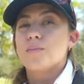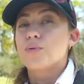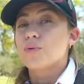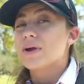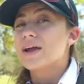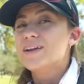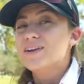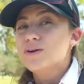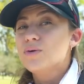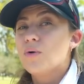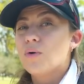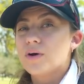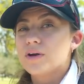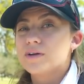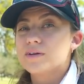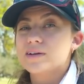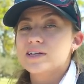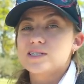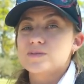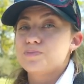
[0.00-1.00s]
Brand new
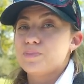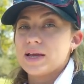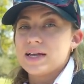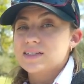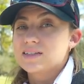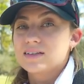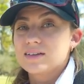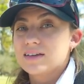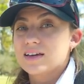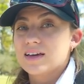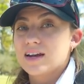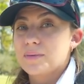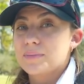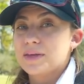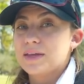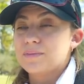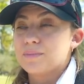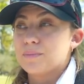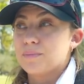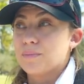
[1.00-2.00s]
oil is basically gonna
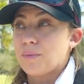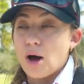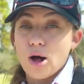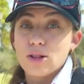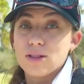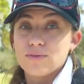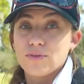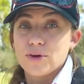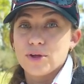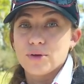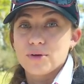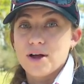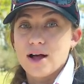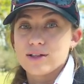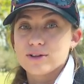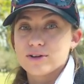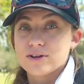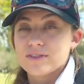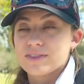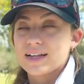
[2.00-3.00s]
be olive oil
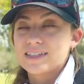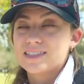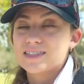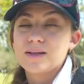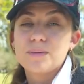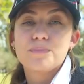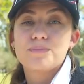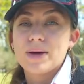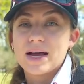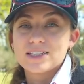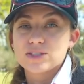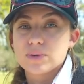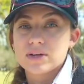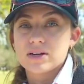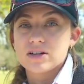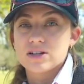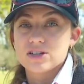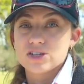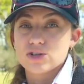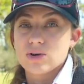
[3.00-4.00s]
colored. That's the best way
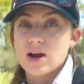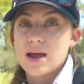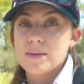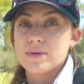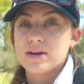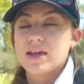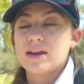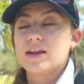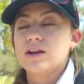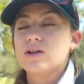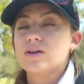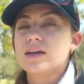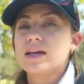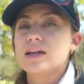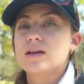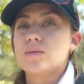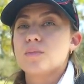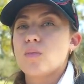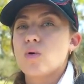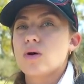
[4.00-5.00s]
to describe it. And it'll
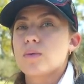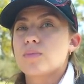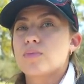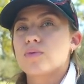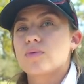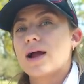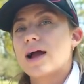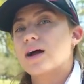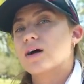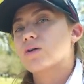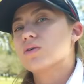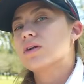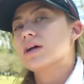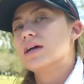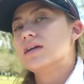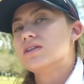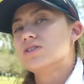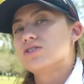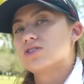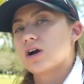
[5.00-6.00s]
get more brown
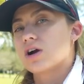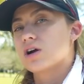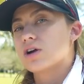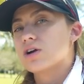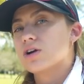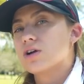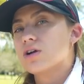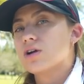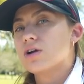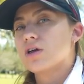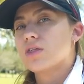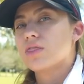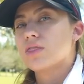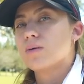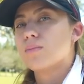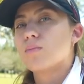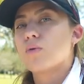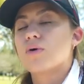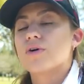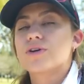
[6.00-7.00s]
and darker the
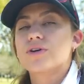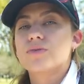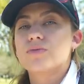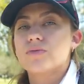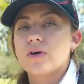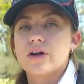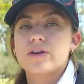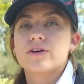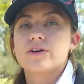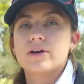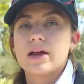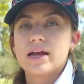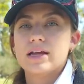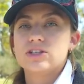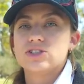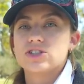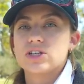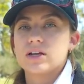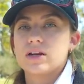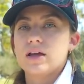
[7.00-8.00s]
more you run your
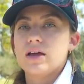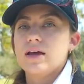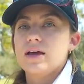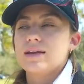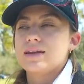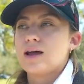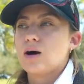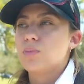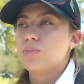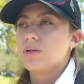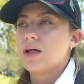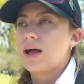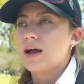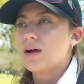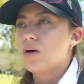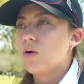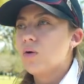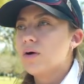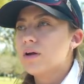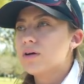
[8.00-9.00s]
engine. Now
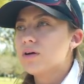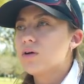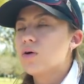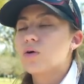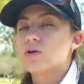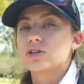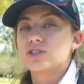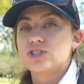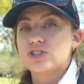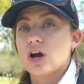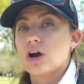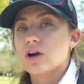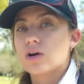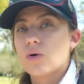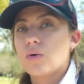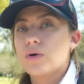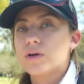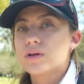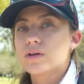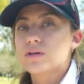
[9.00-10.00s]
black oil or dark
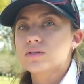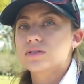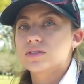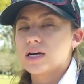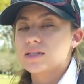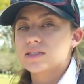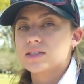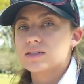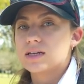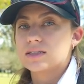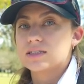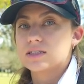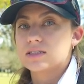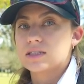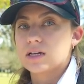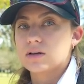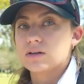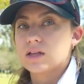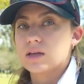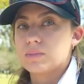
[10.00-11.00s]
oil doesn't
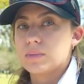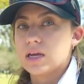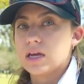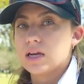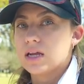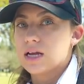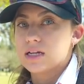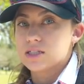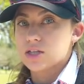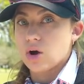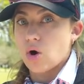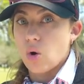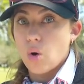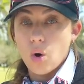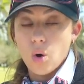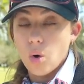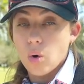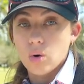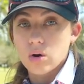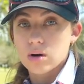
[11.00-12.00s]
necessarily mean it's
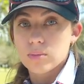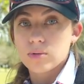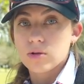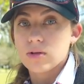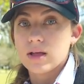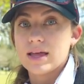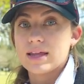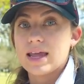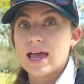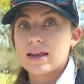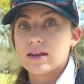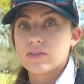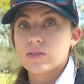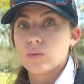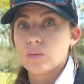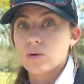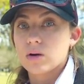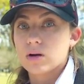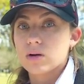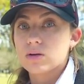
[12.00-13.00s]
horrible and end of the
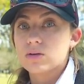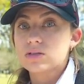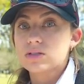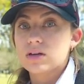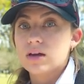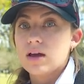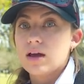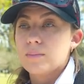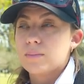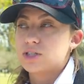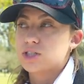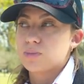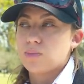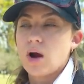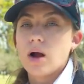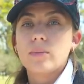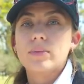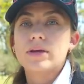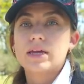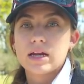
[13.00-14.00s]
world, but you're
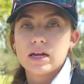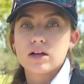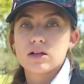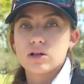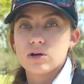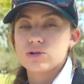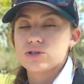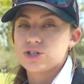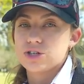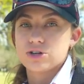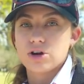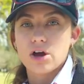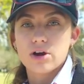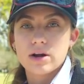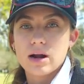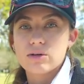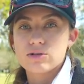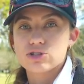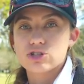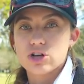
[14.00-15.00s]
probably getting close to your
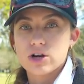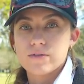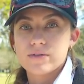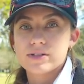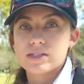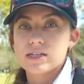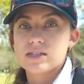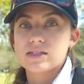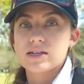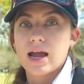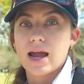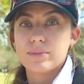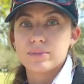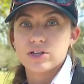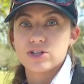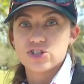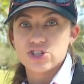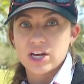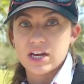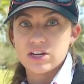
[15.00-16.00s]
100 hour service. It's time
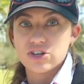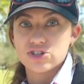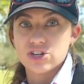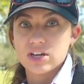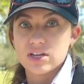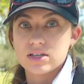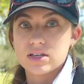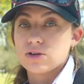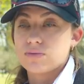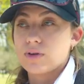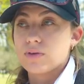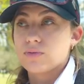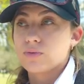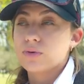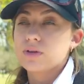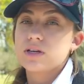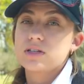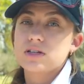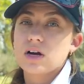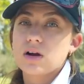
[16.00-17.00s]
to change it. If you have
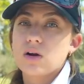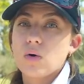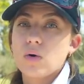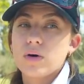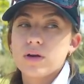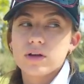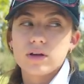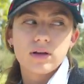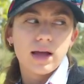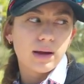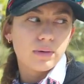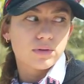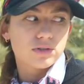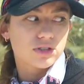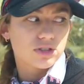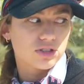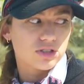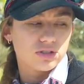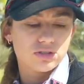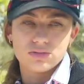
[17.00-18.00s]
really dark oil, I would
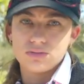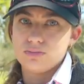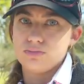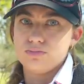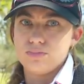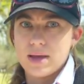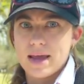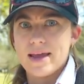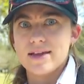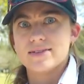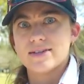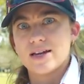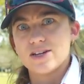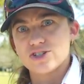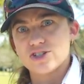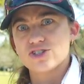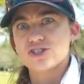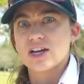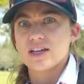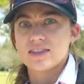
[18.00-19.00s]
just pay
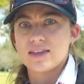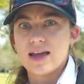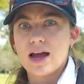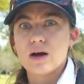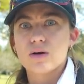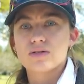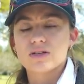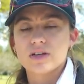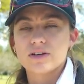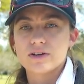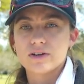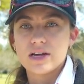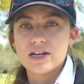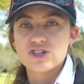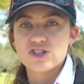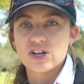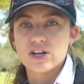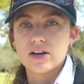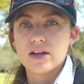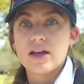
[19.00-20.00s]
attention, check the hours on your
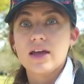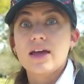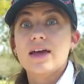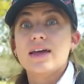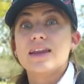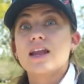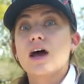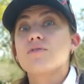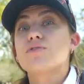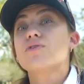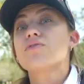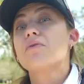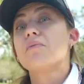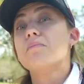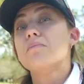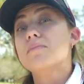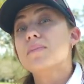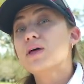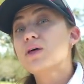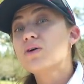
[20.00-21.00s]
engine. Now, if you have
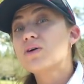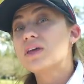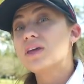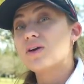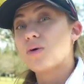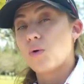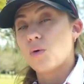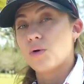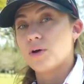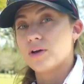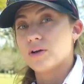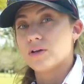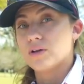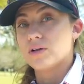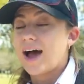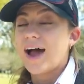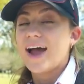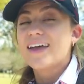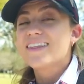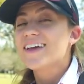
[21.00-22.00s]
milky
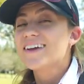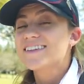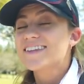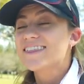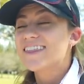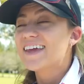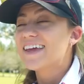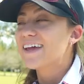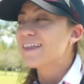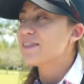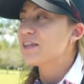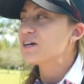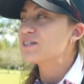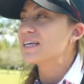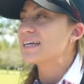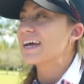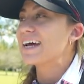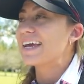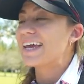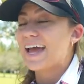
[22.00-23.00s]
oil, I like to think it
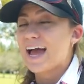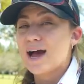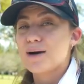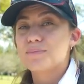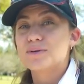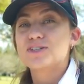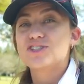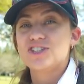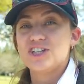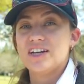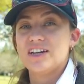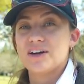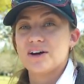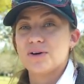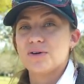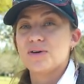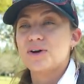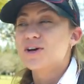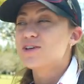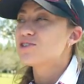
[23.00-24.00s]
looks like a
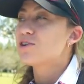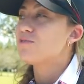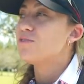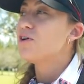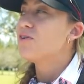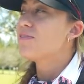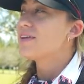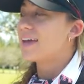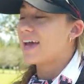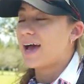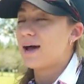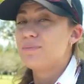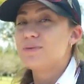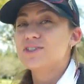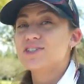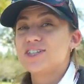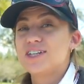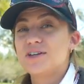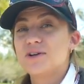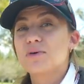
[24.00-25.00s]
cappuccino. So if you have
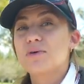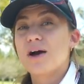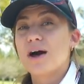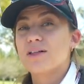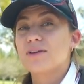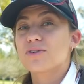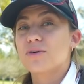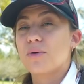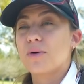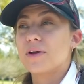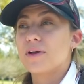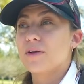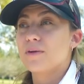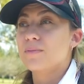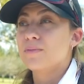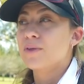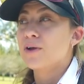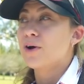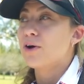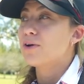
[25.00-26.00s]
cappuccino colored
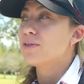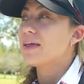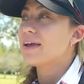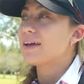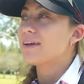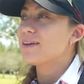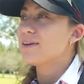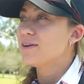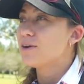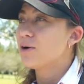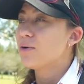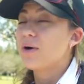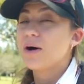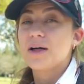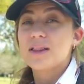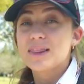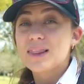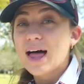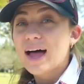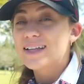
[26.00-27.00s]
oil, or like, you know,
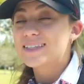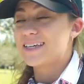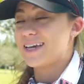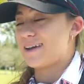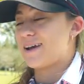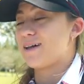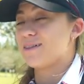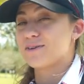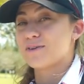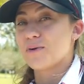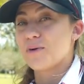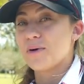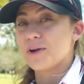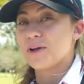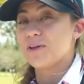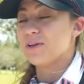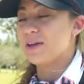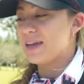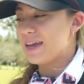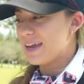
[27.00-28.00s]
latte colored
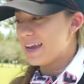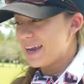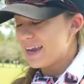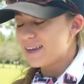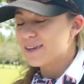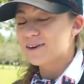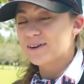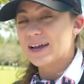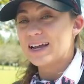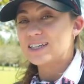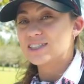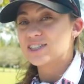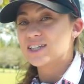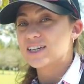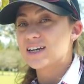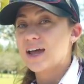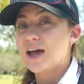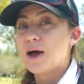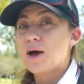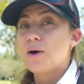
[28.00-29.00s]
oil in your
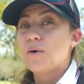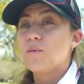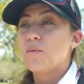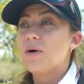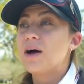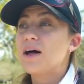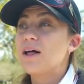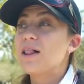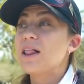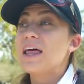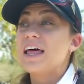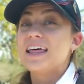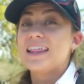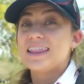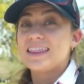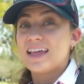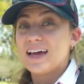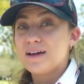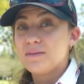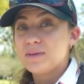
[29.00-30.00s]
engine, well,
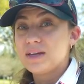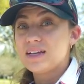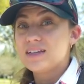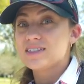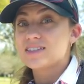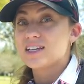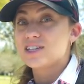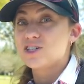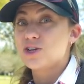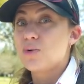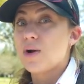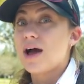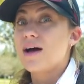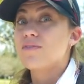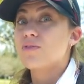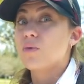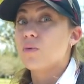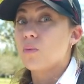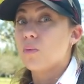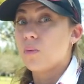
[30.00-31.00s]
that means that you
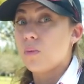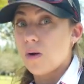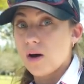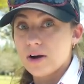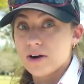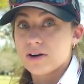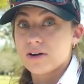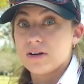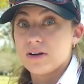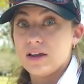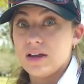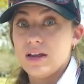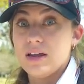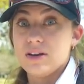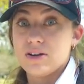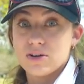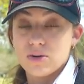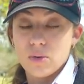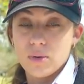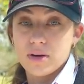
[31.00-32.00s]
have water
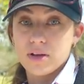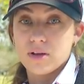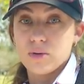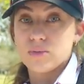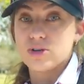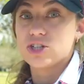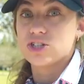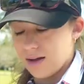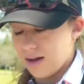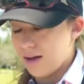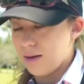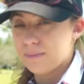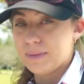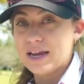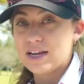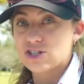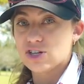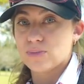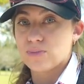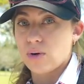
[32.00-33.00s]
in your oil, which is a
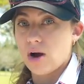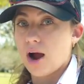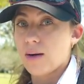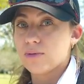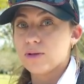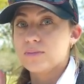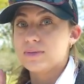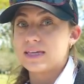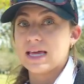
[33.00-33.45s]
Bad. major problem.